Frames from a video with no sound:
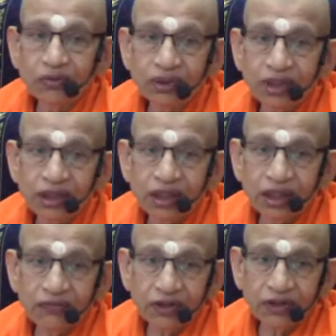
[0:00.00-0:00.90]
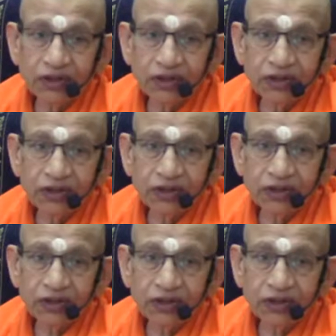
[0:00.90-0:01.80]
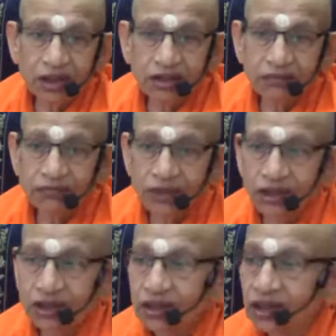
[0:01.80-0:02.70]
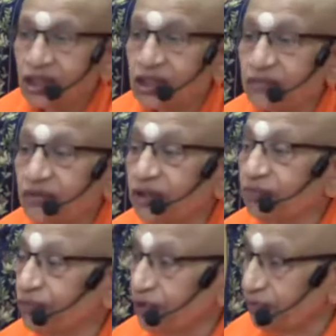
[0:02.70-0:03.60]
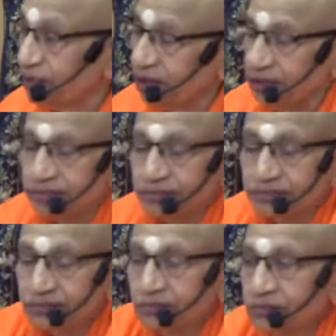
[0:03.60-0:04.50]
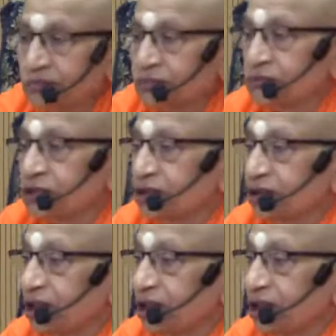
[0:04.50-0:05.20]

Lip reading: That there is no rule that avagati or knowledge means it has to be impermanent.